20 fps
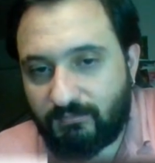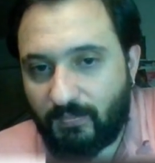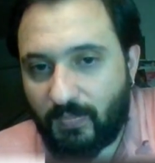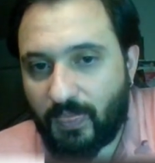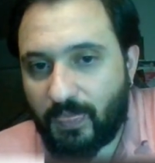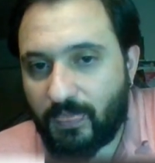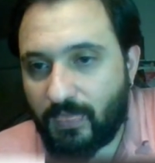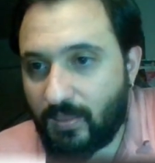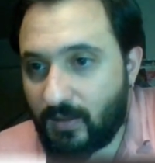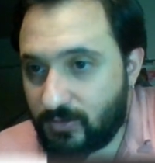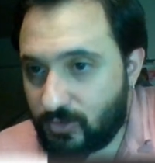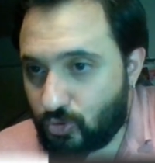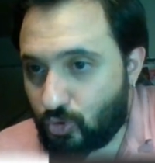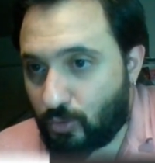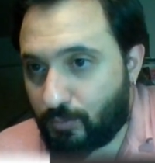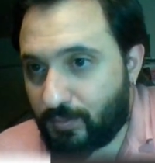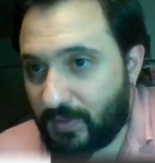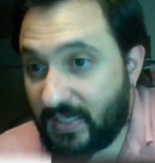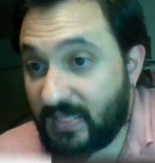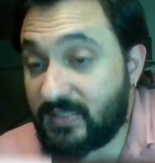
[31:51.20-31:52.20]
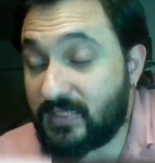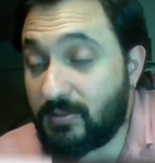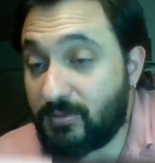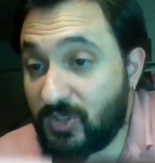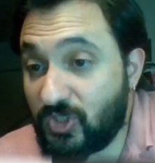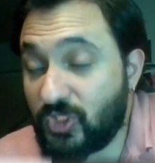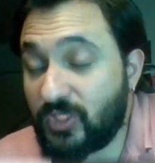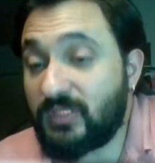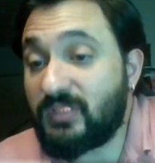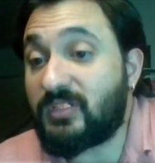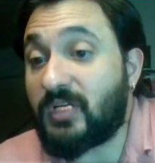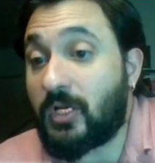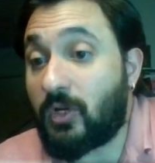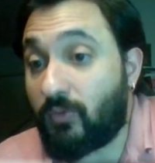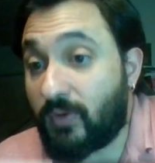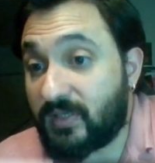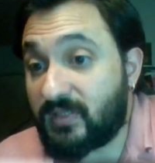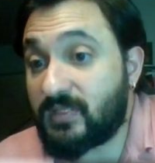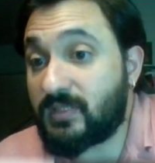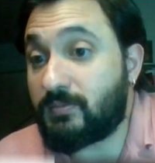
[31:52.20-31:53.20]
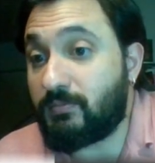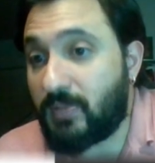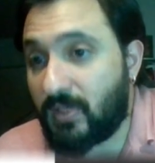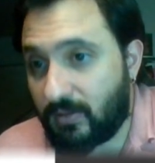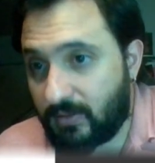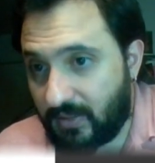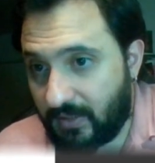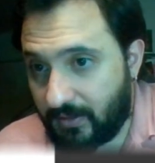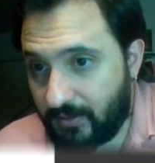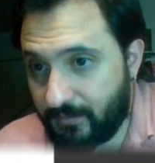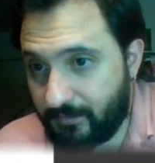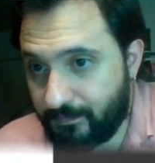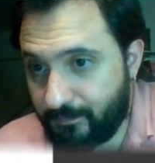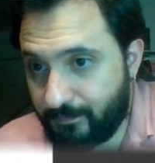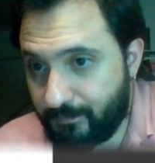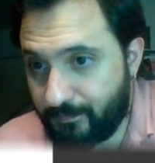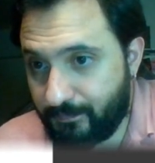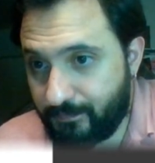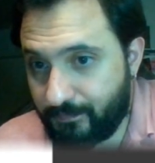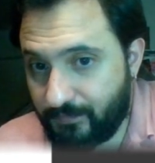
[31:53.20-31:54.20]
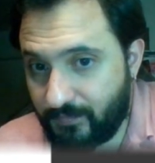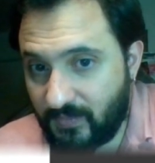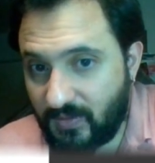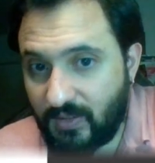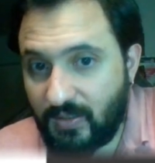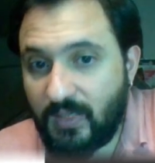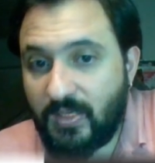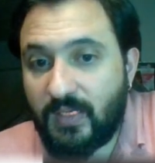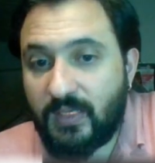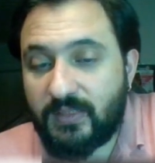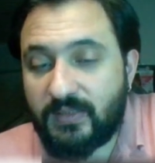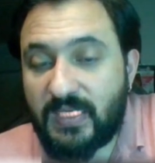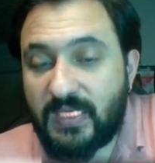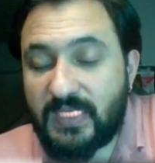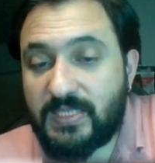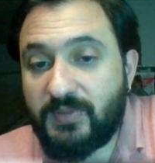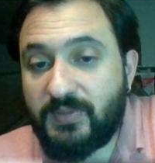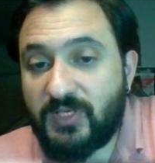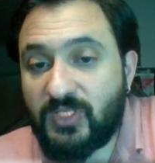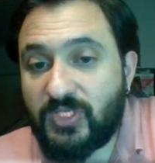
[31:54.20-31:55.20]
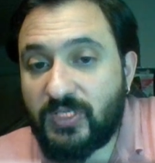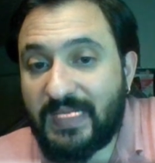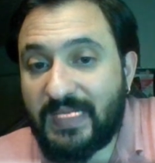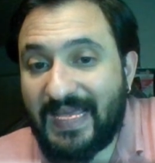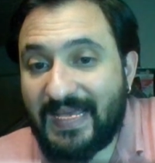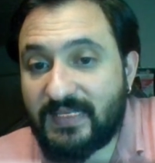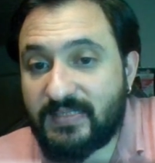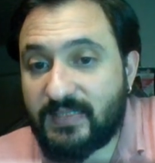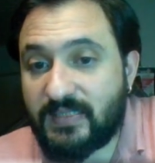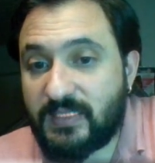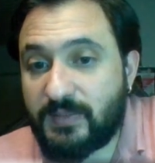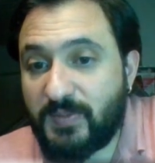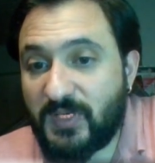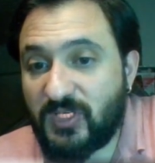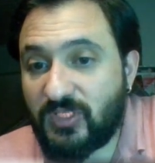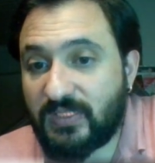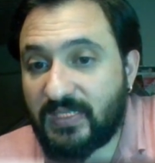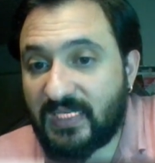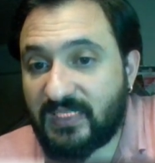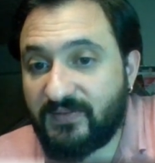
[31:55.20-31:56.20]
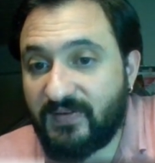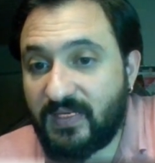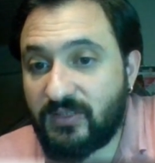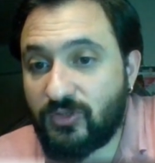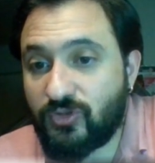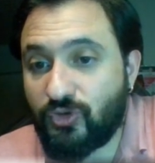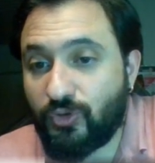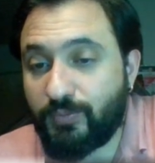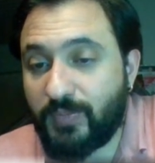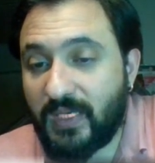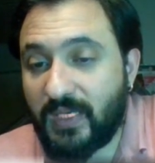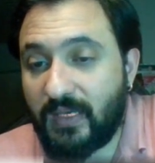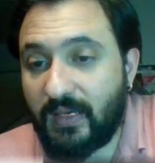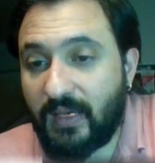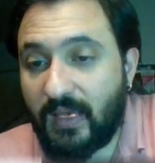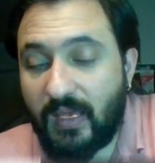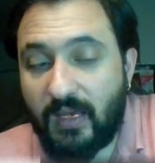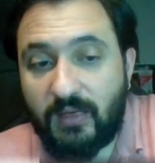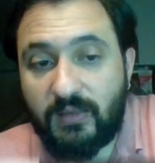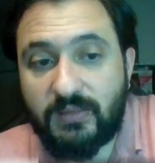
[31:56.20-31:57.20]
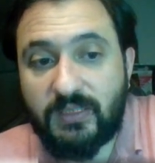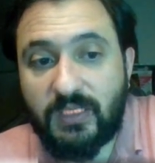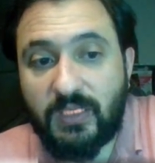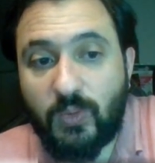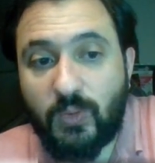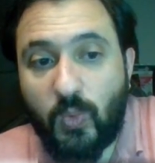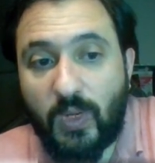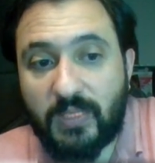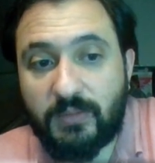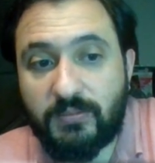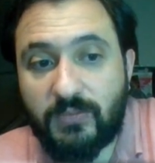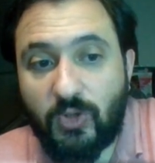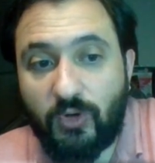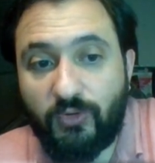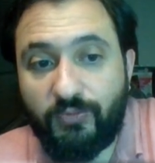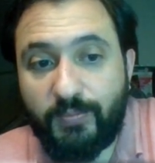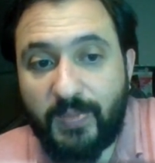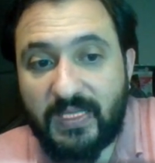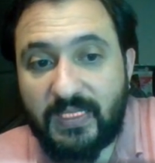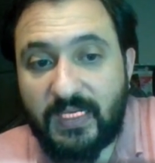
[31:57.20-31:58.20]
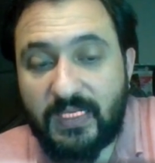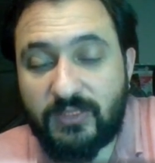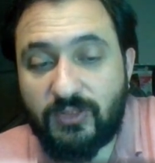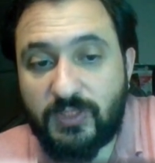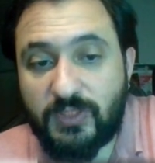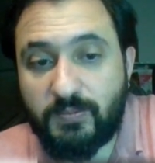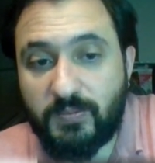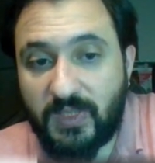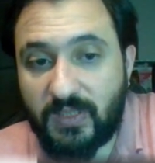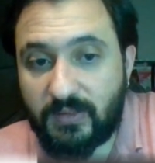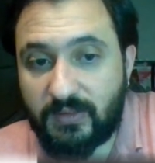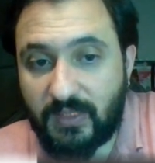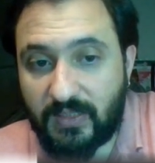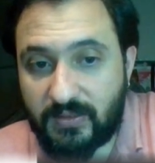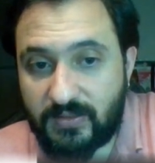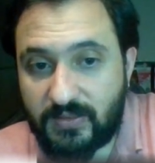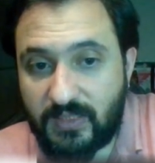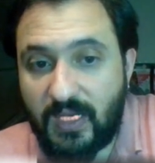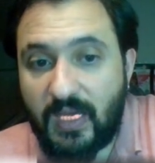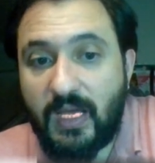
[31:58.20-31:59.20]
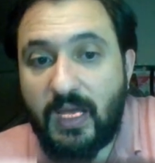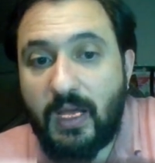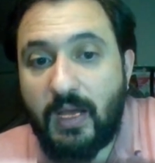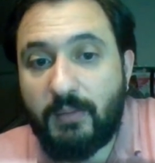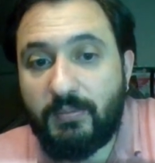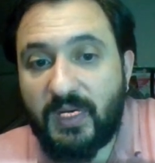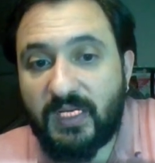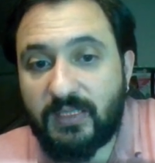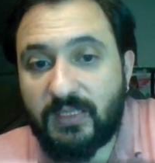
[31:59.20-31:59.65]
Stop. Exhibition, renovated building. The exhibition has the special advantage of being held in one of Palladius' buildings, Palazzo